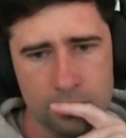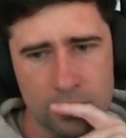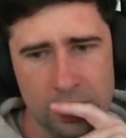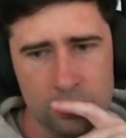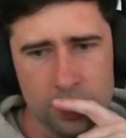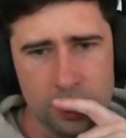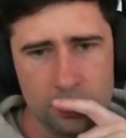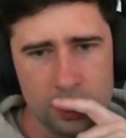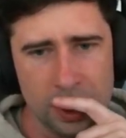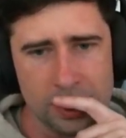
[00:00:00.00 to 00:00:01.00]
We can
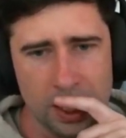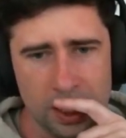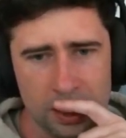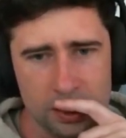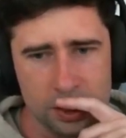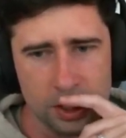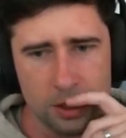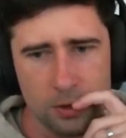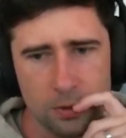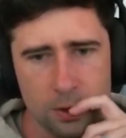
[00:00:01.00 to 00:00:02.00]
also Titania
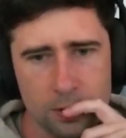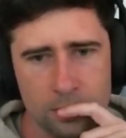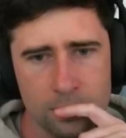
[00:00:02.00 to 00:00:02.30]
She-Hulk.